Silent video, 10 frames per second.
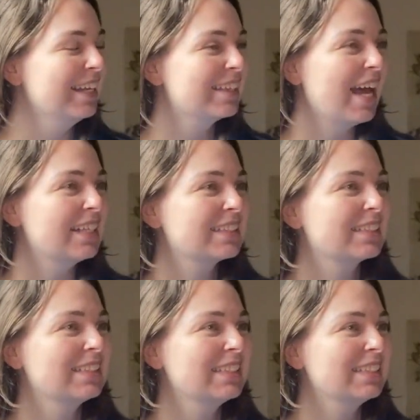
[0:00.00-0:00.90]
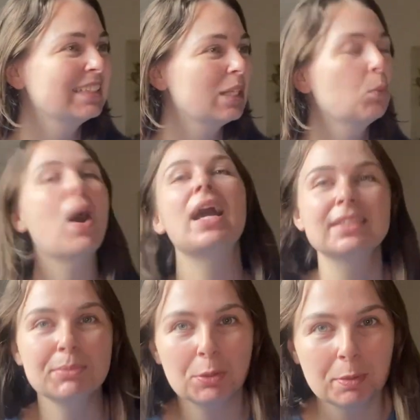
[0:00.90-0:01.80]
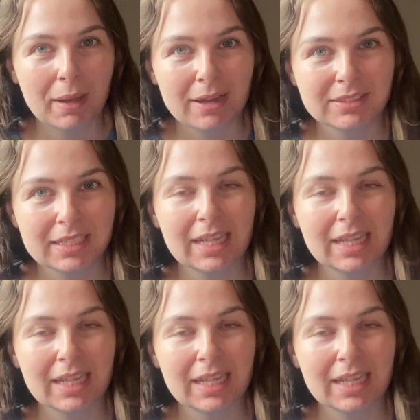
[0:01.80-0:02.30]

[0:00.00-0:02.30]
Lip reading: that winds me up about it.